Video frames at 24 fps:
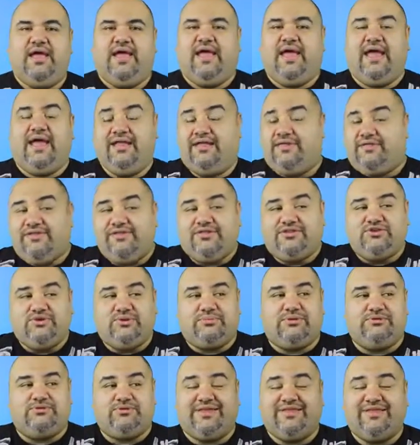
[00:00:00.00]
And this is a dream
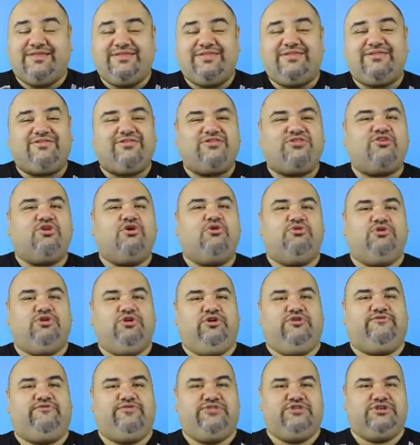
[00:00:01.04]
come, and this is so
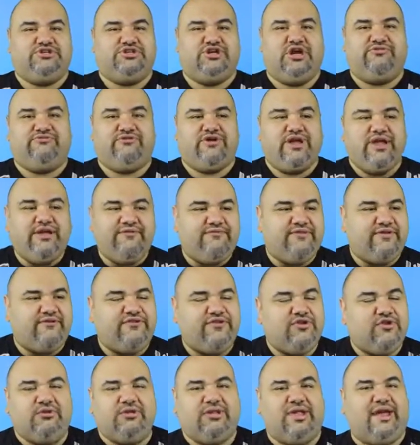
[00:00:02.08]
good for the genre. Even if
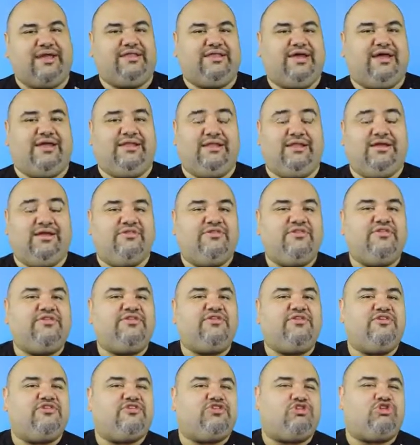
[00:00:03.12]
you don't like the idea,
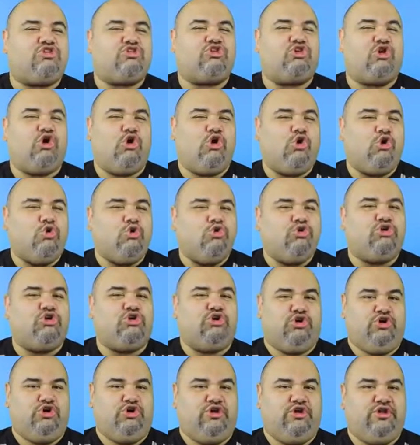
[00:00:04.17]
this is so
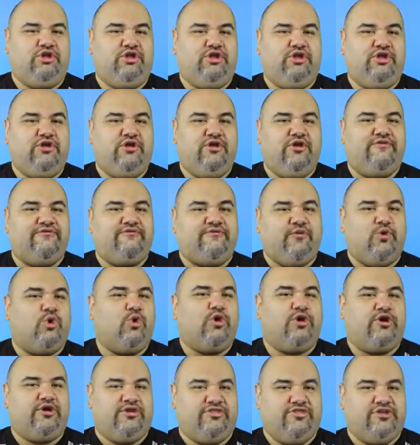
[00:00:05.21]
good
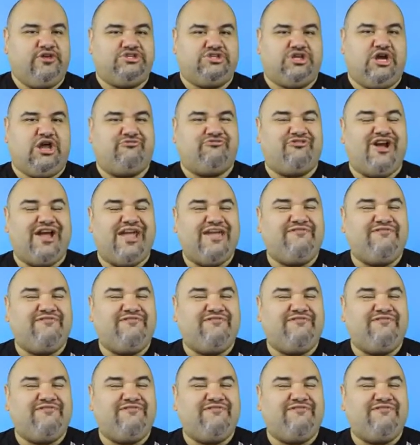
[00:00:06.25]
for the genre.